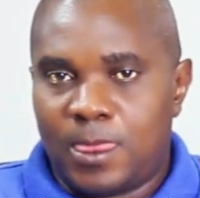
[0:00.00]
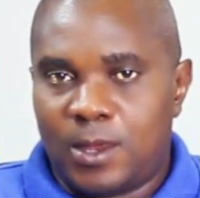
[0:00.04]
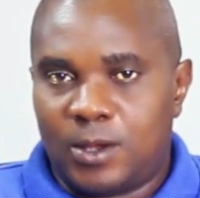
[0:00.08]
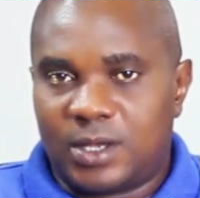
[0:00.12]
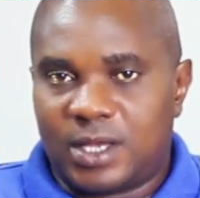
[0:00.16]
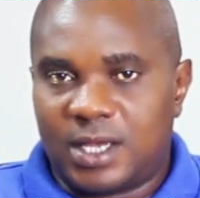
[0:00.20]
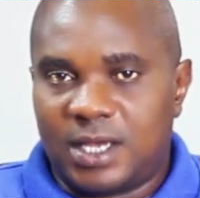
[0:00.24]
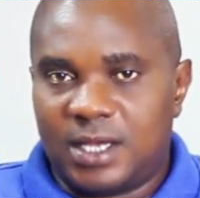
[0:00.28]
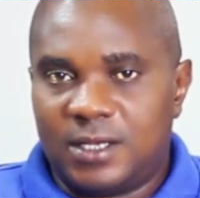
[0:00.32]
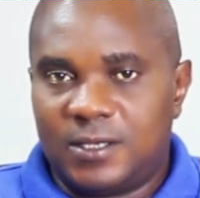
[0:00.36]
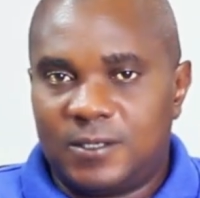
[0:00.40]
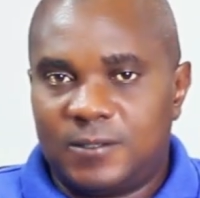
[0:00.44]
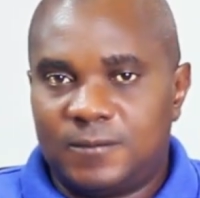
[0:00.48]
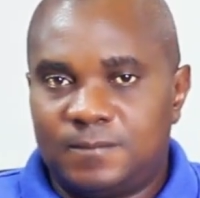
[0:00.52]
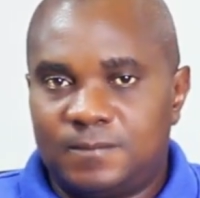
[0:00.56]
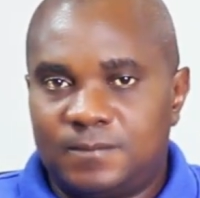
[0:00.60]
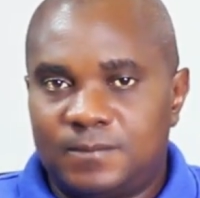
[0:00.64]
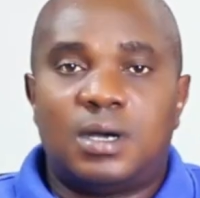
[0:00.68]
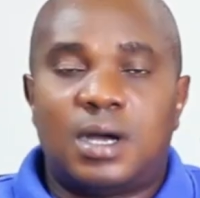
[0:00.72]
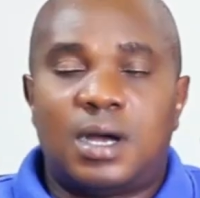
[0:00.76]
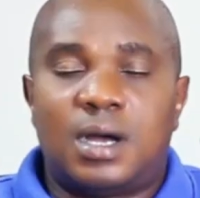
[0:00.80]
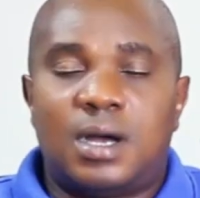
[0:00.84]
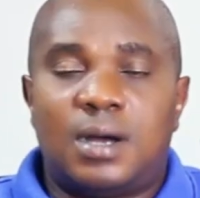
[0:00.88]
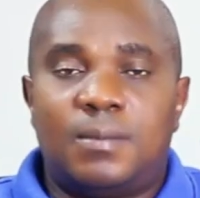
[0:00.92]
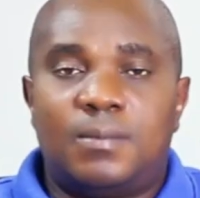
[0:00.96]
Okay.
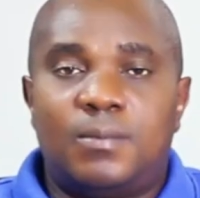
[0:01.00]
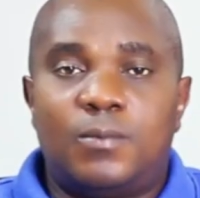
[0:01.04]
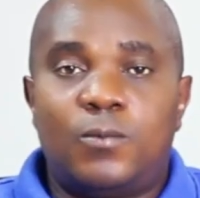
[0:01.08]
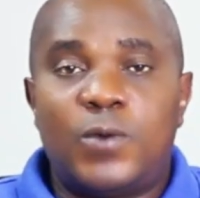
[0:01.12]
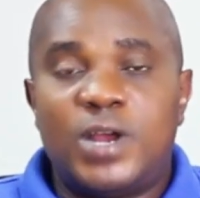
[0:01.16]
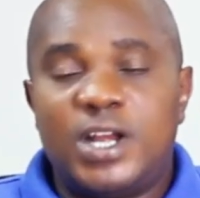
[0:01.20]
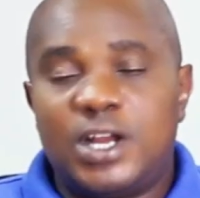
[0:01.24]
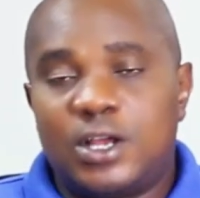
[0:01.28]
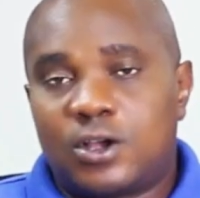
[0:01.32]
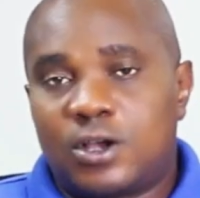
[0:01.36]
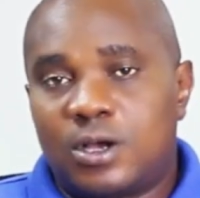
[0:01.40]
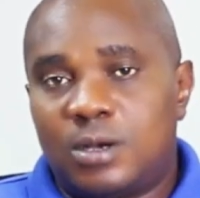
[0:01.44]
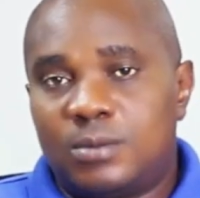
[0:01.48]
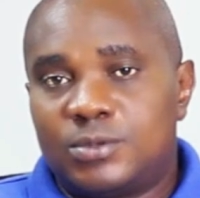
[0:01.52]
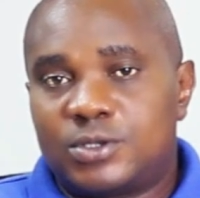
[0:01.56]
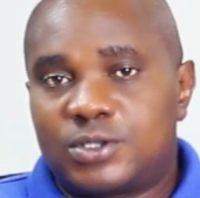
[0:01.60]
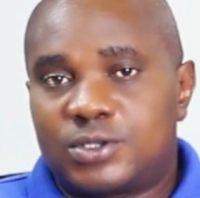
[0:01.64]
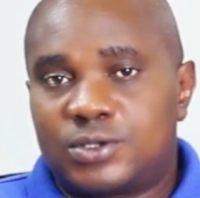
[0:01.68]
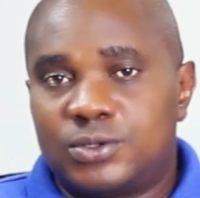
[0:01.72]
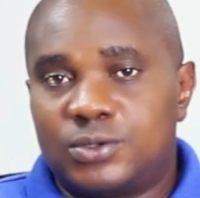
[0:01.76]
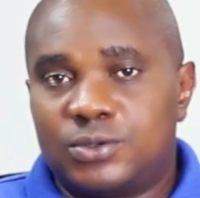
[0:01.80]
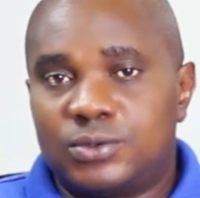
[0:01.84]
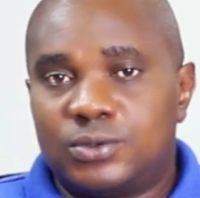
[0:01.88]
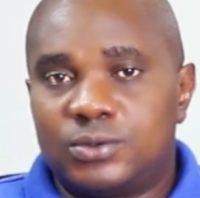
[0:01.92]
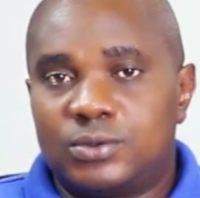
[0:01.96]
Um, when it
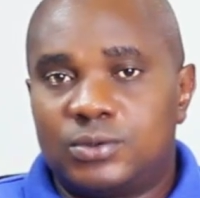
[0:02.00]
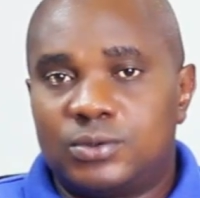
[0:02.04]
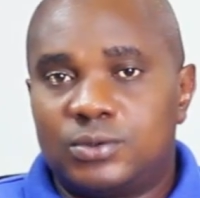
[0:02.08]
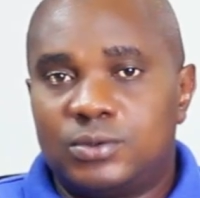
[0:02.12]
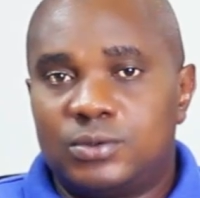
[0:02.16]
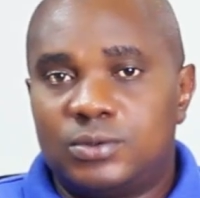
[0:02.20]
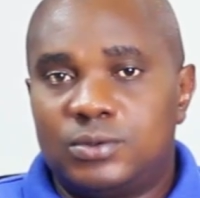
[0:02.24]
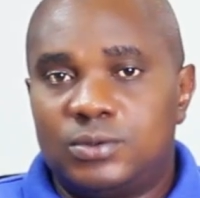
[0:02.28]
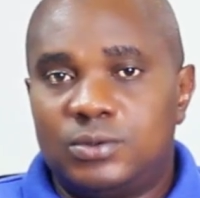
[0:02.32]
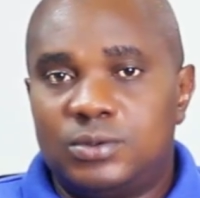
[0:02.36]
comes to